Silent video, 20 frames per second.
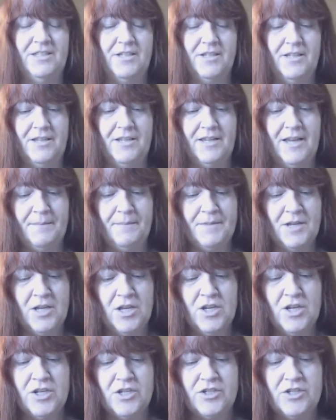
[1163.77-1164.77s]
Yep.
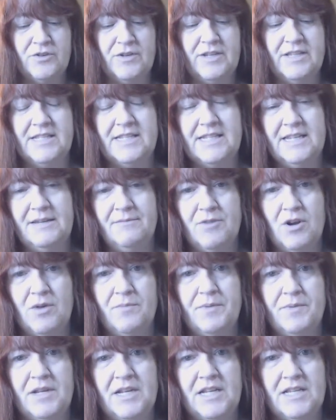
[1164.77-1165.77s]
So he's team
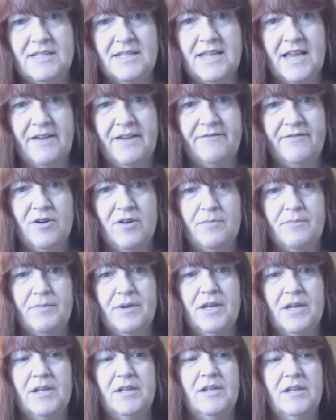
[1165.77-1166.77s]
roping, he's calf
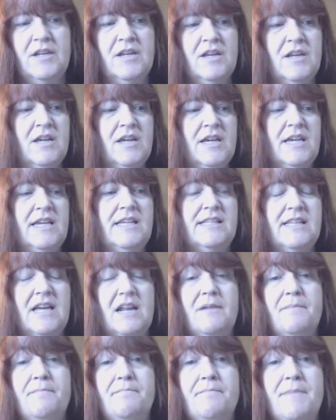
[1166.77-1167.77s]
roping. He's got
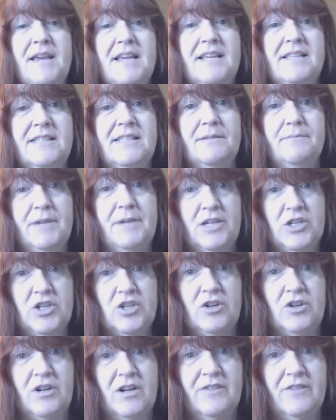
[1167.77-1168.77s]
an amazing
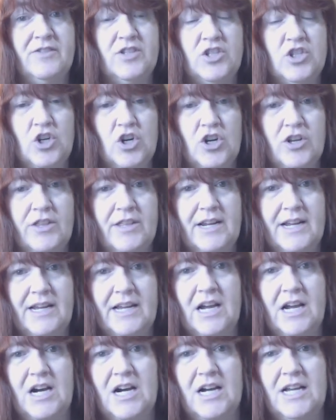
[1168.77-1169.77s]
picture of Star that I
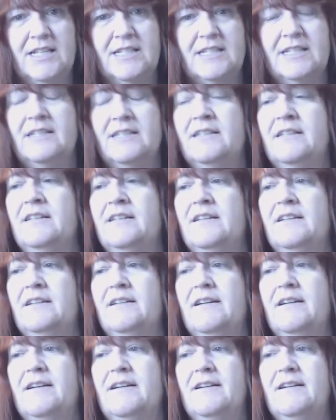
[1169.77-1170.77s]
got
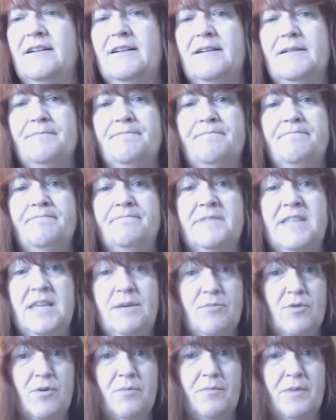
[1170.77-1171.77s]
um,
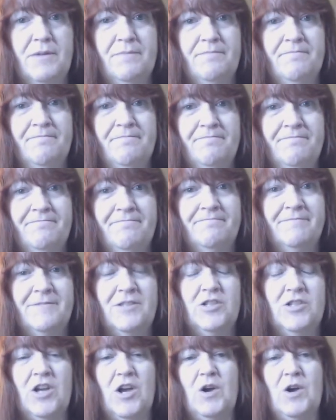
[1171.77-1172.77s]
team roping.
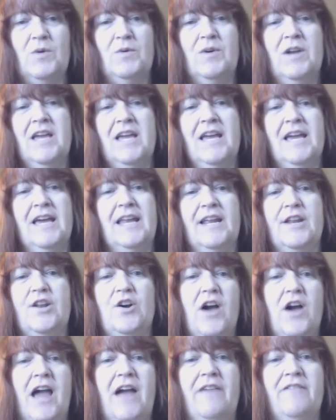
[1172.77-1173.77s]
So and I
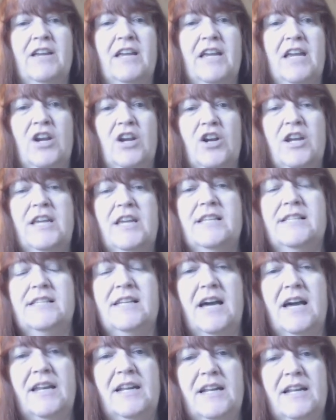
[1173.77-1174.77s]
don't have it here. He's
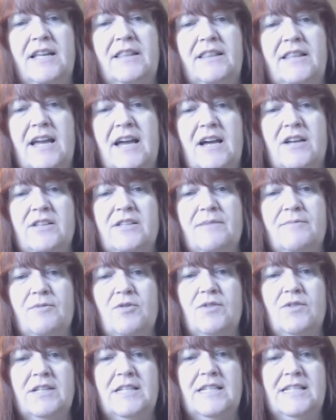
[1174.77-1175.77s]
got it at the house. I'm
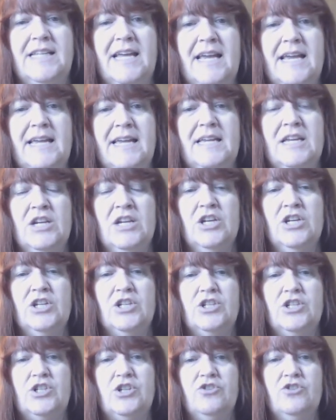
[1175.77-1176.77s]
going today
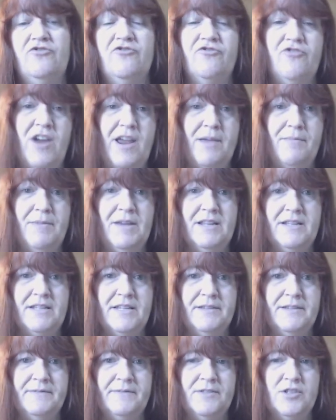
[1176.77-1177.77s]
to frame
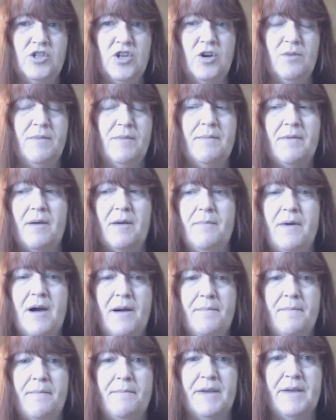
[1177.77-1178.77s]
it. So maybe I'll
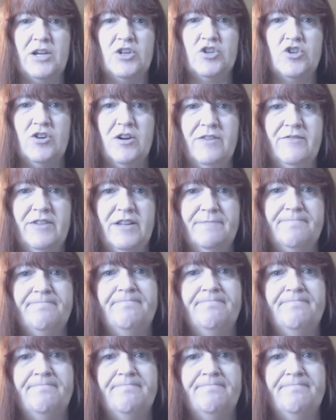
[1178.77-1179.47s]
pop a picture of it.